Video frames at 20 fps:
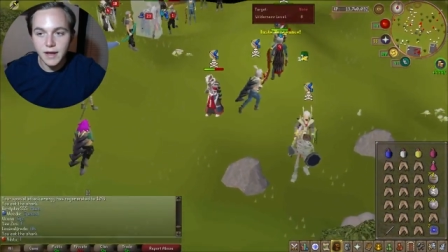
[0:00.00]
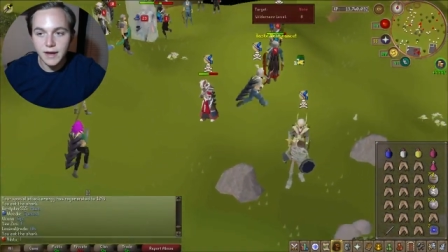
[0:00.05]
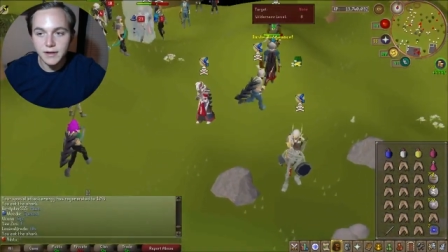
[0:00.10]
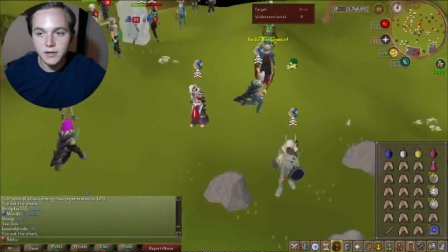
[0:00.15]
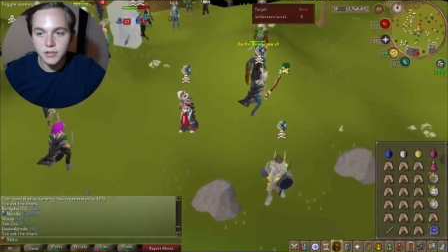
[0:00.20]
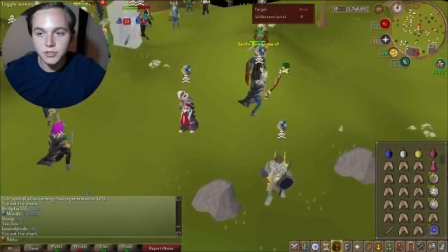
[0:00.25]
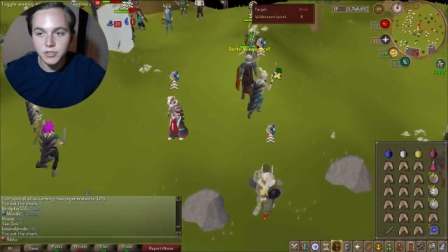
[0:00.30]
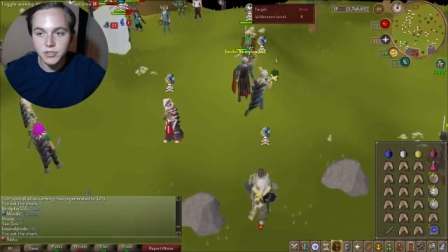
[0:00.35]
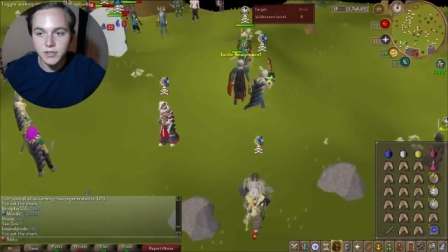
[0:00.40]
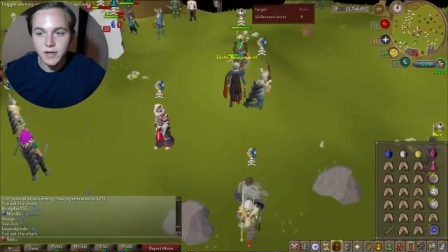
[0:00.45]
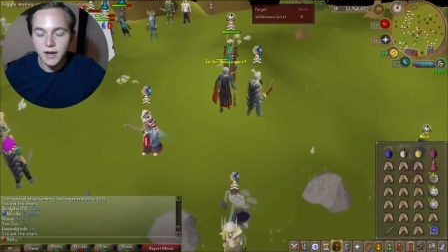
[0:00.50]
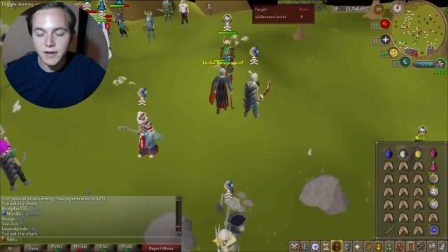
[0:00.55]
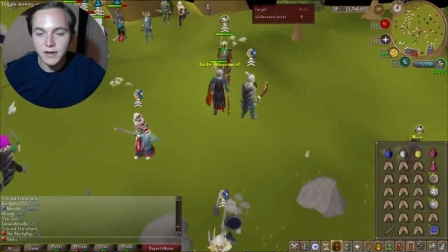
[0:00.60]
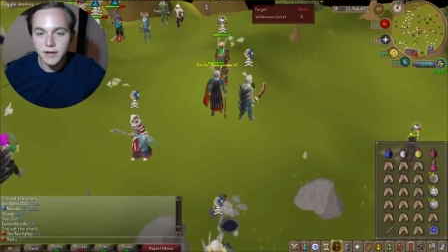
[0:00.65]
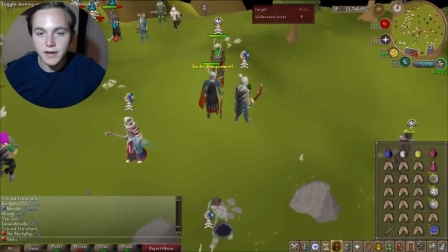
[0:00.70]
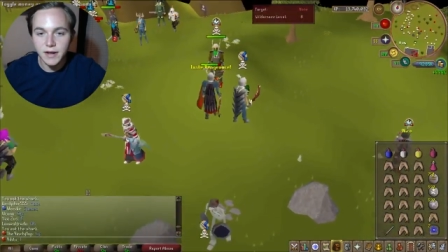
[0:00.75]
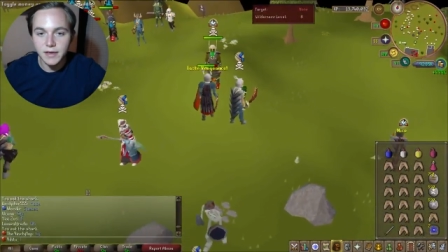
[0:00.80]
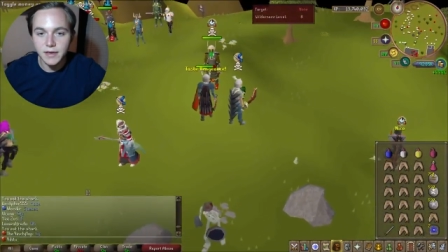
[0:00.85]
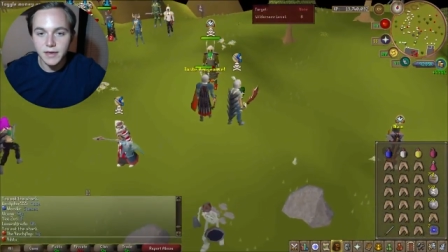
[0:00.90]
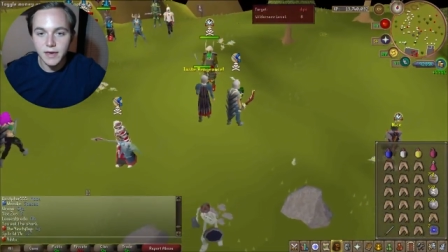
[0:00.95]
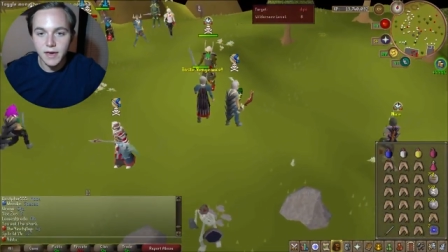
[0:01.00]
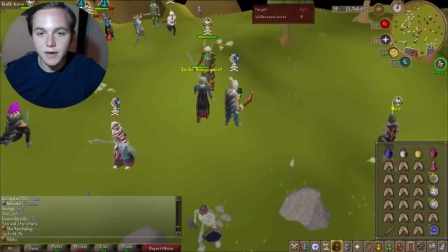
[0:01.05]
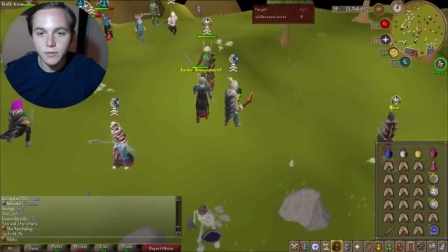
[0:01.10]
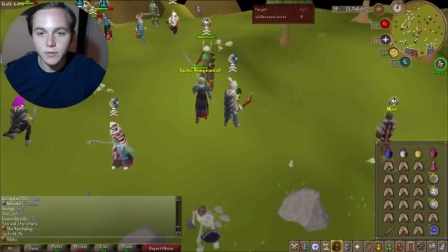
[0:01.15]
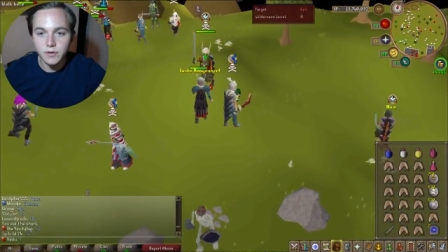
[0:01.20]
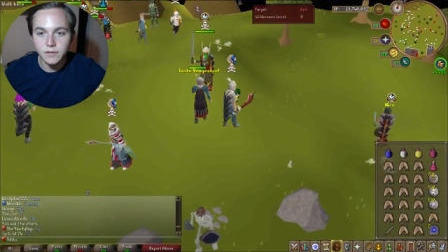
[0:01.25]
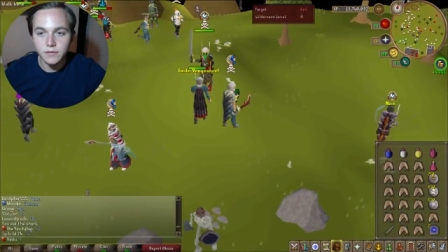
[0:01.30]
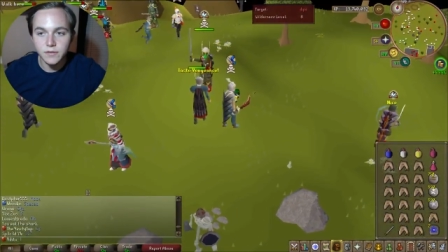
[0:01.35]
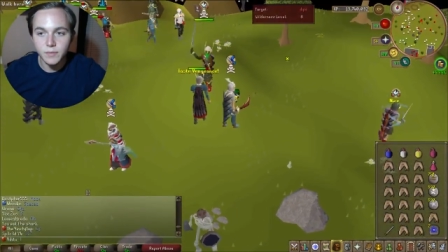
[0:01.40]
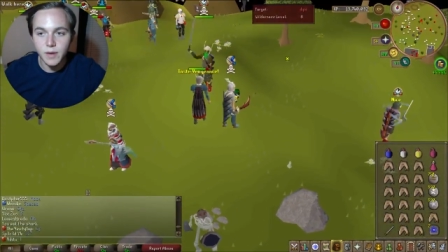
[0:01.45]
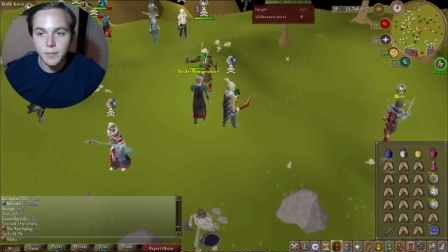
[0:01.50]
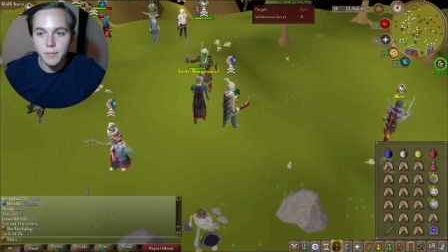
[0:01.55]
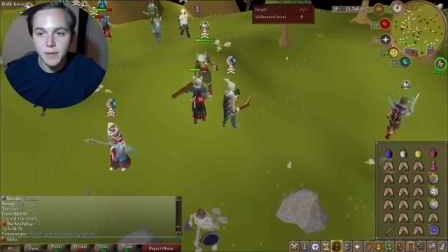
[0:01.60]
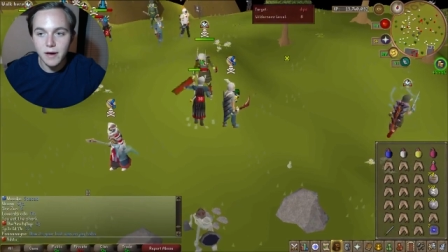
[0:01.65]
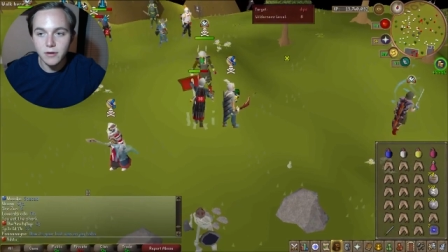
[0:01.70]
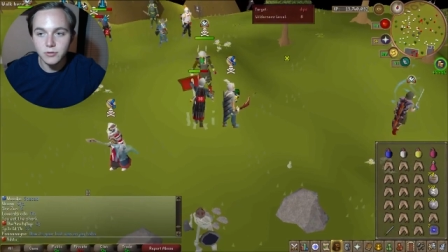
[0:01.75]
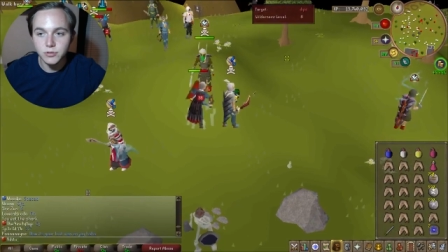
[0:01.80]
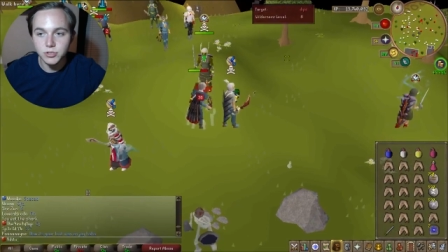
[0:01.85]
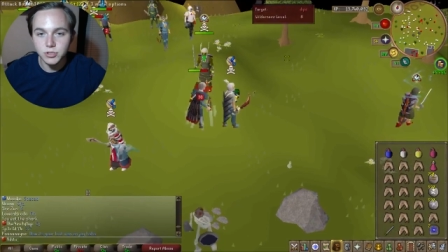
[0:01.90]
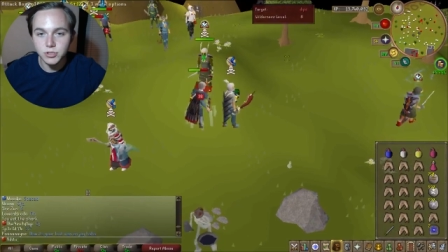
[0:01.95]
999k went into my
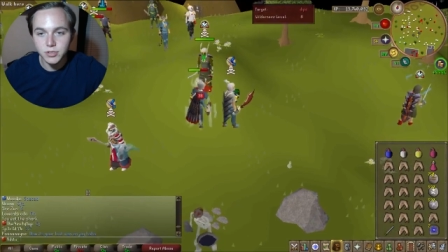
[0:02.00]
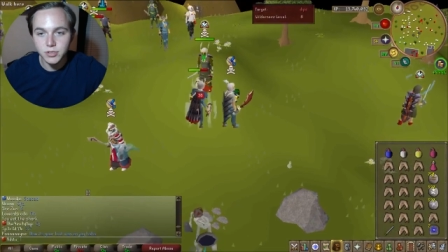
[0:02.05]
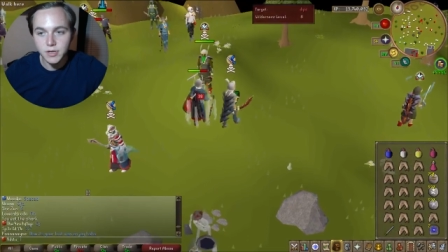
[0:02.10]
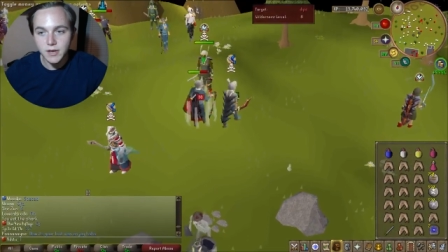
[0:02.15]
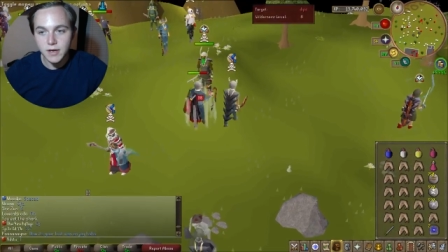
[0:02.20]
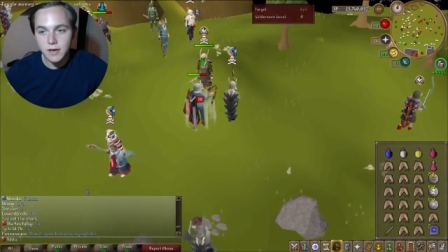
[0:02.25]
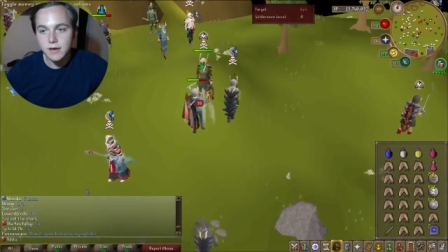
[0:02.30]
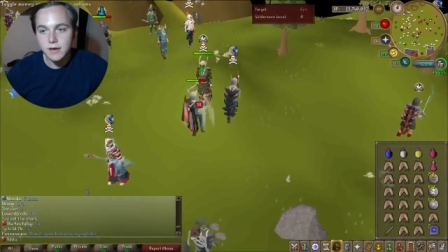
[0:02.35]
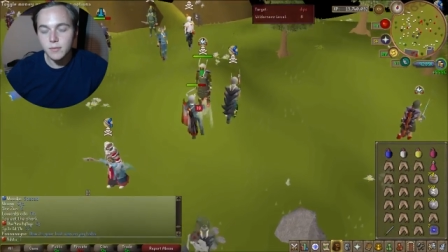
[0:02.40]
pouch.